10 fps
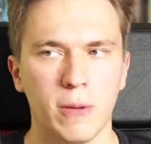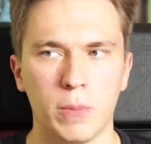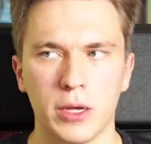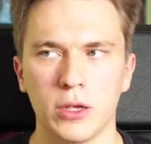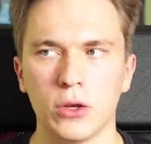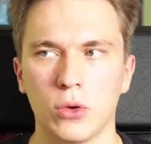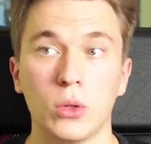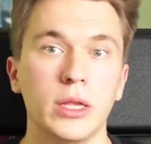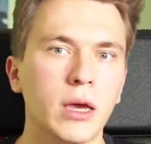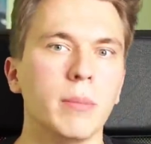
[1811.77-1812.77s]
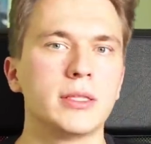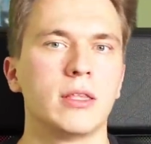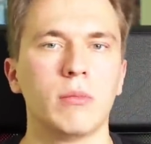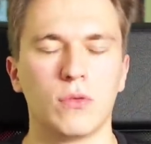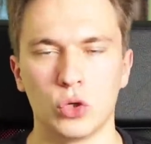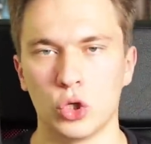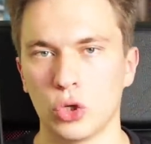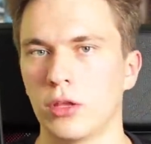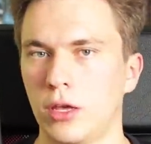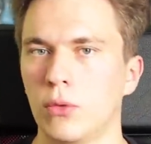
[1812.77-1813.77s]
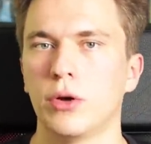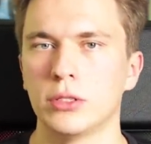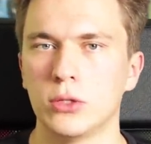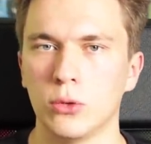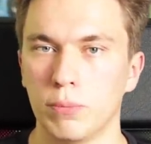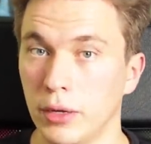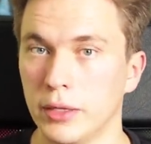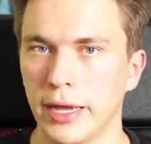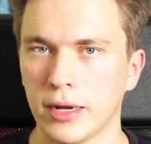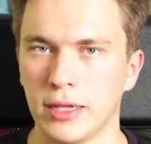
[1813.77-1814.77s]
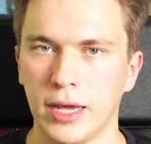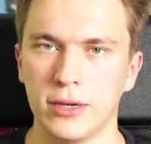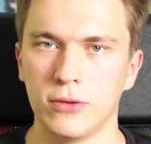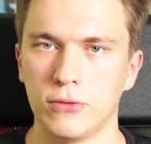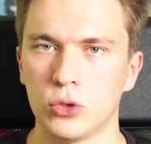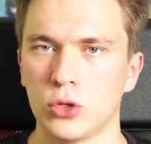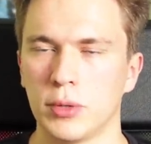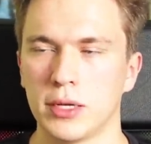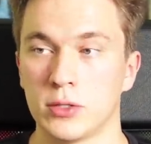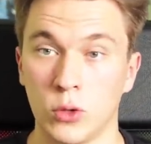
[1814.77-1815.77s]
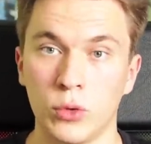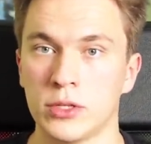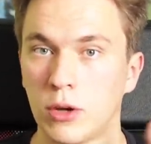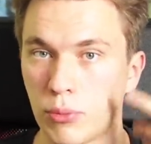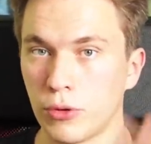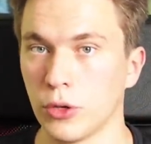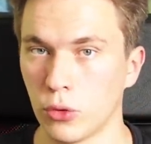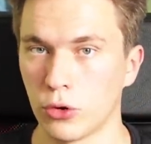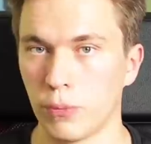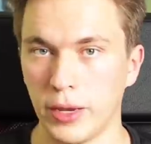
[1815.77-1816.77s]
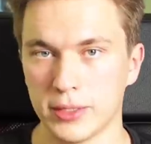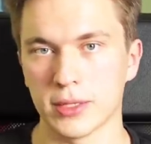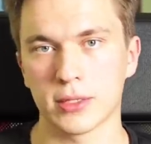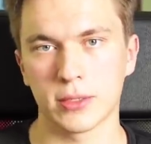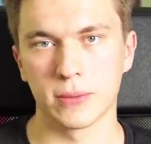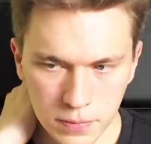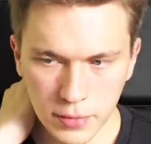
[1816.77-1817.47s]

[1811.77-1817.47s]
But, you know, only commit to them if you're sure that you want to build that clan in the future, because it's always on a pre-order basis.